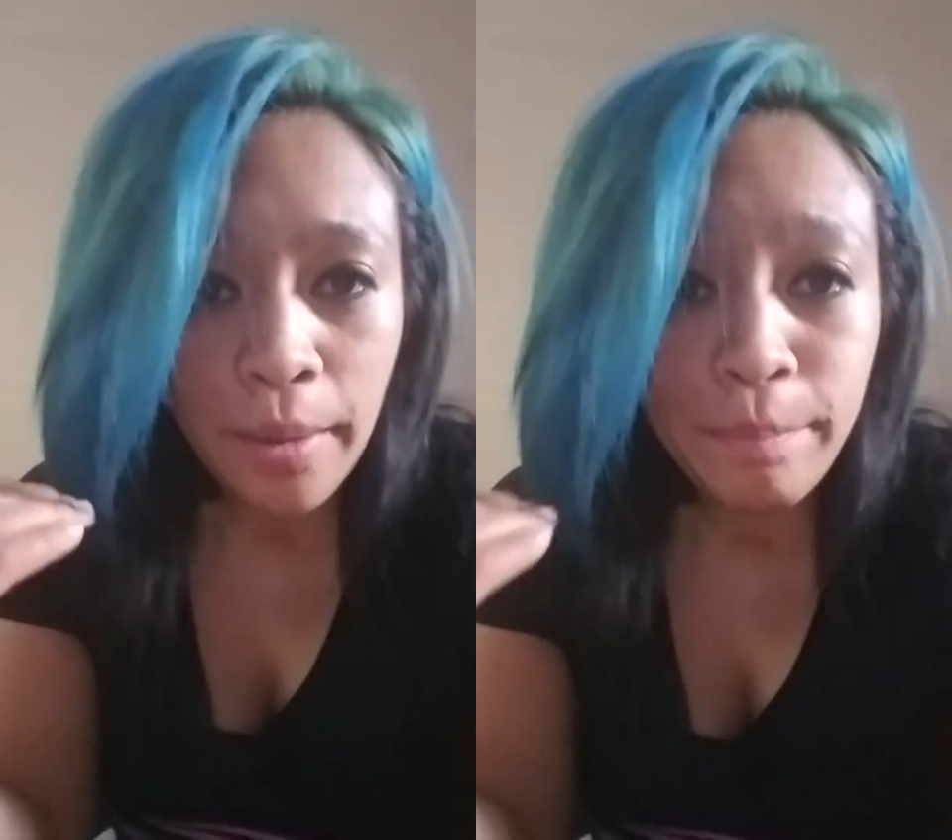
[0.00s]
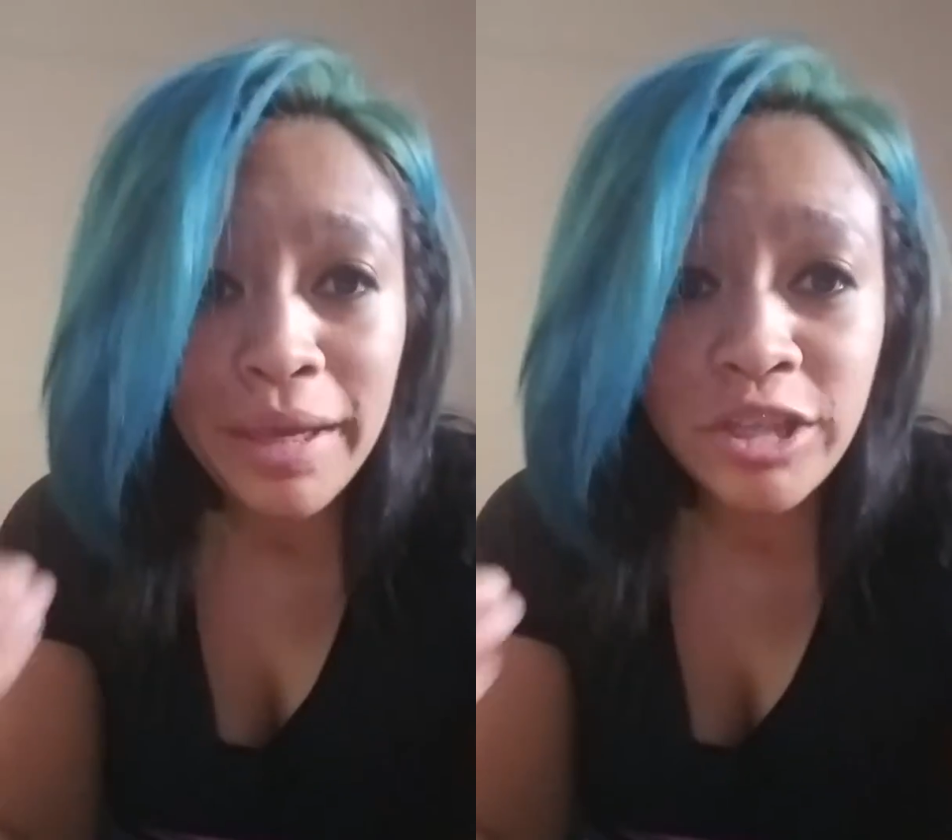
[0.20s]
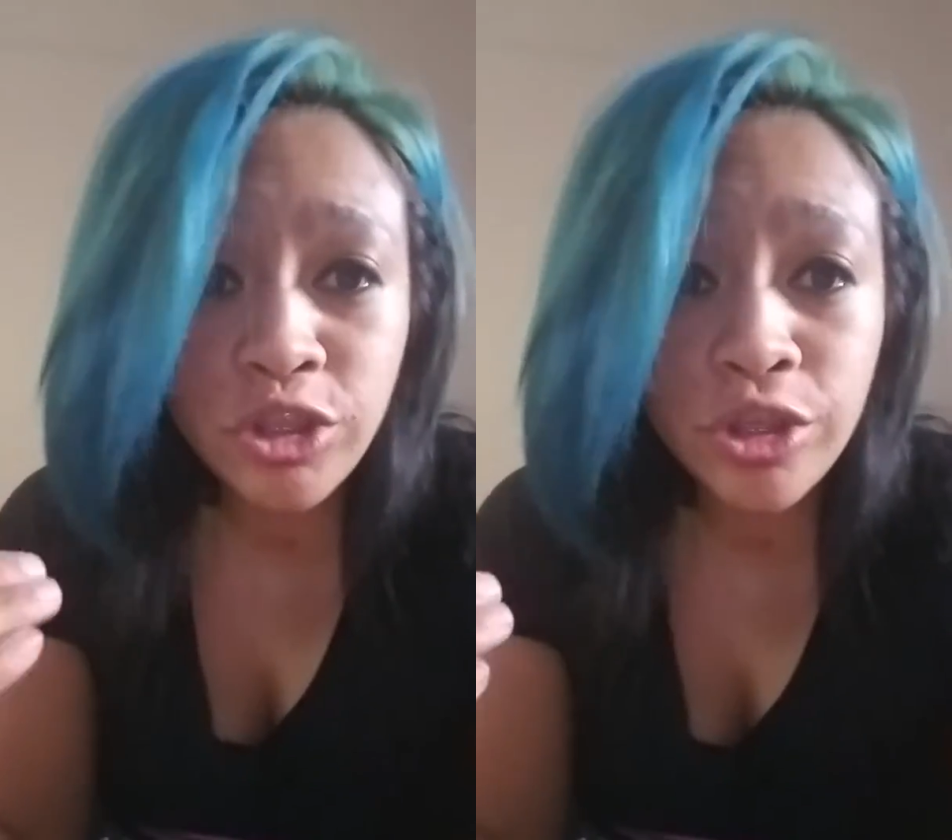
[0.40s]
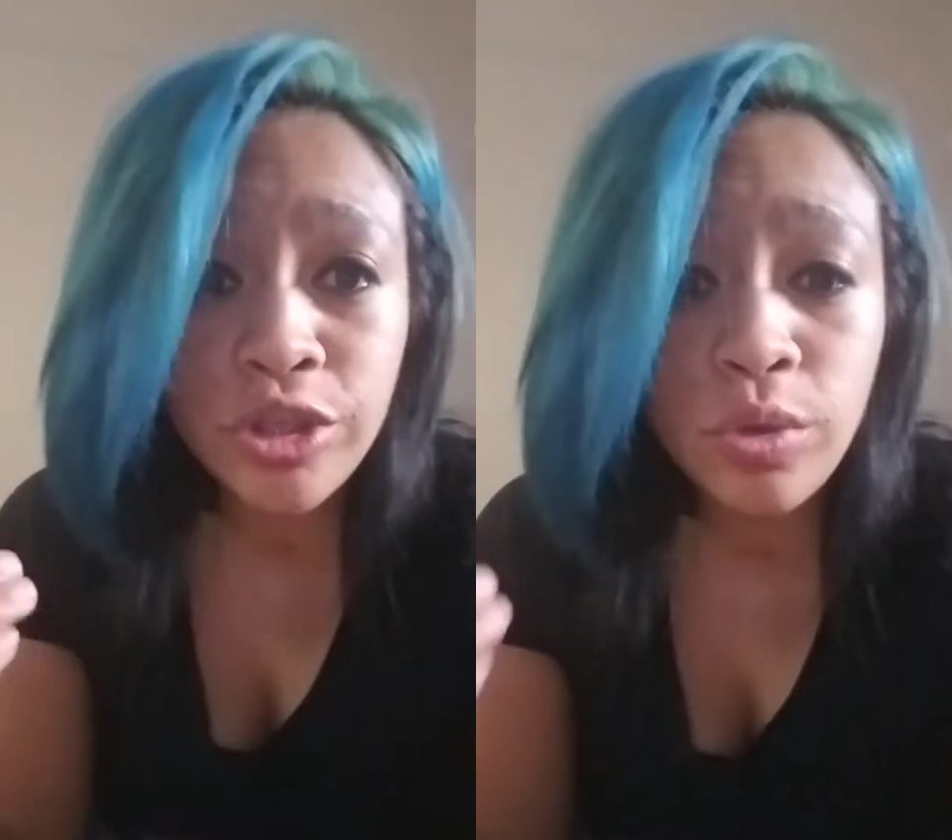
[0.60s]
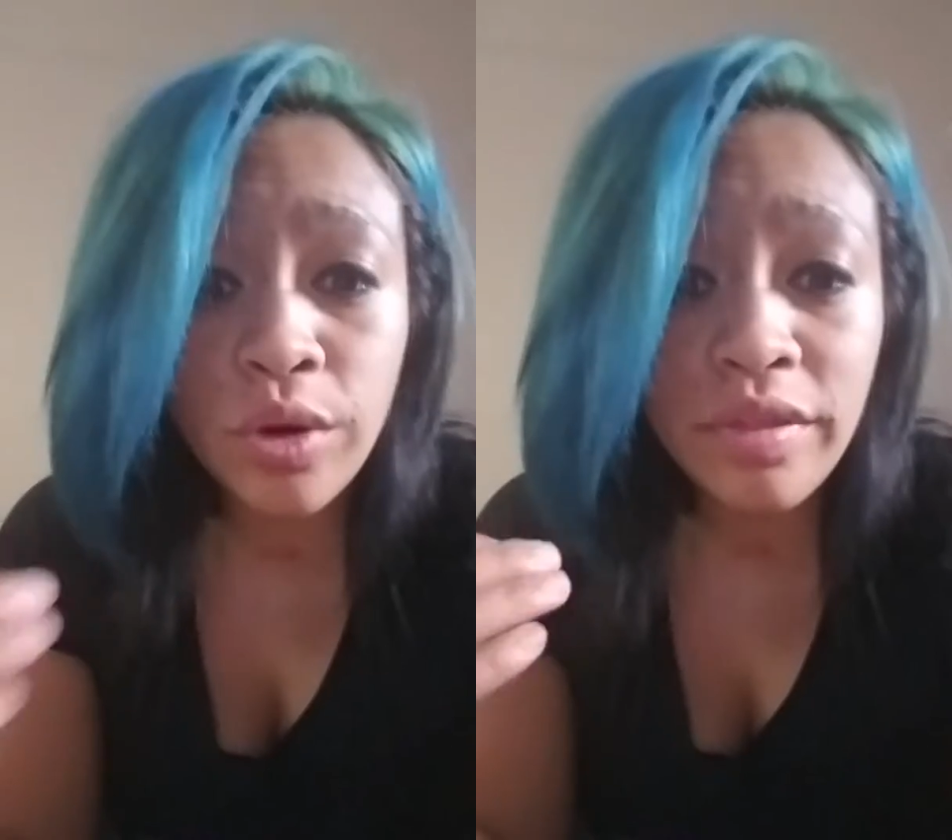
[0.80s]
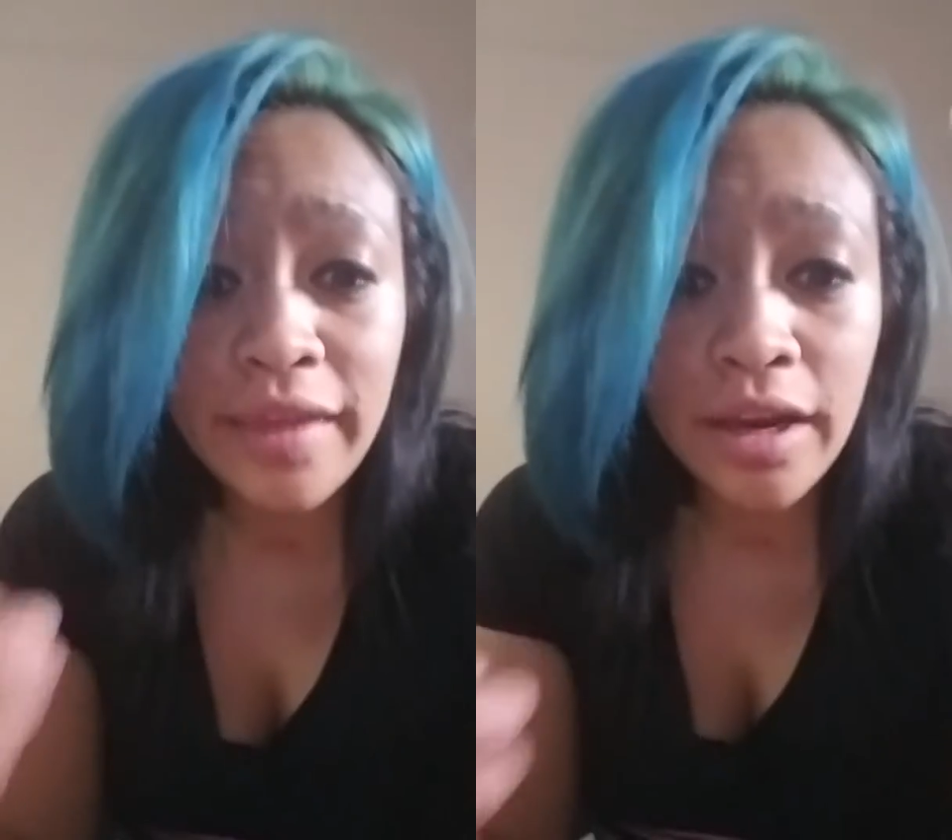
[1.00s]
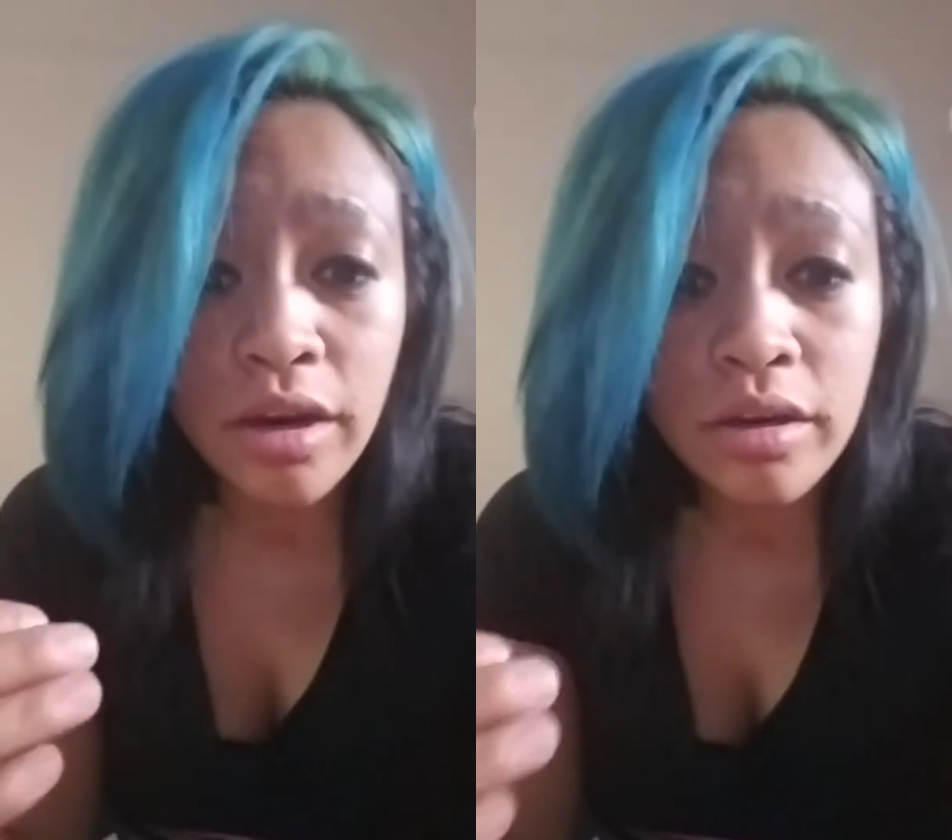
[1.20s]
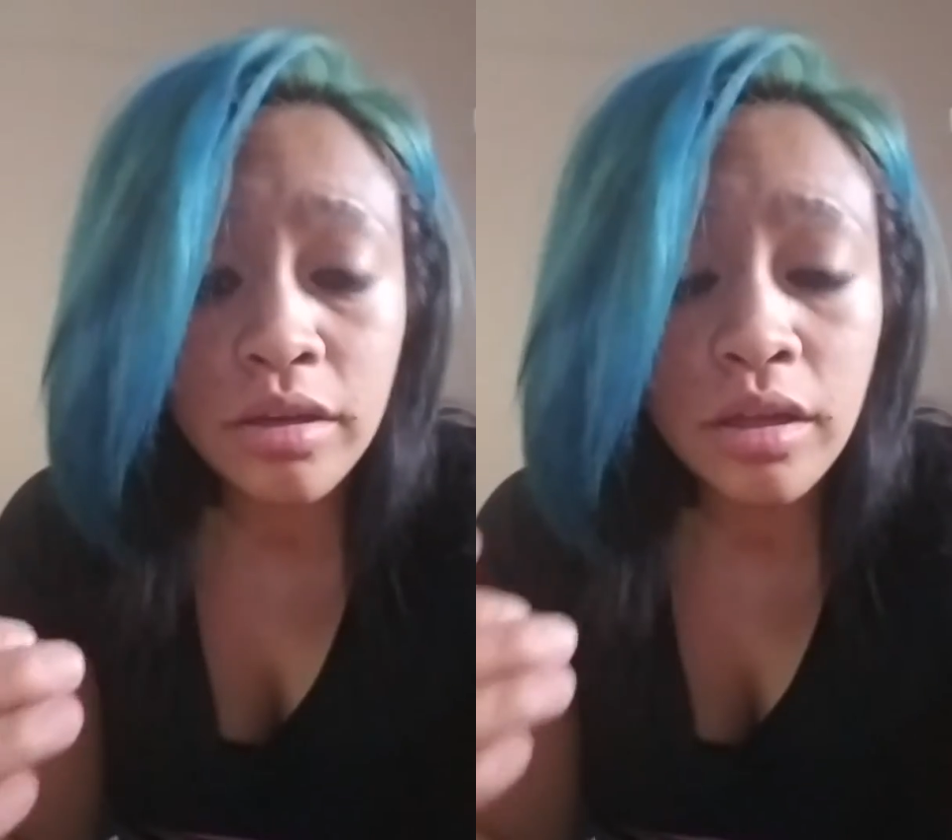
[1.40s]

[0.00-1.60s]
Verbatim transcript: Make sure you are there.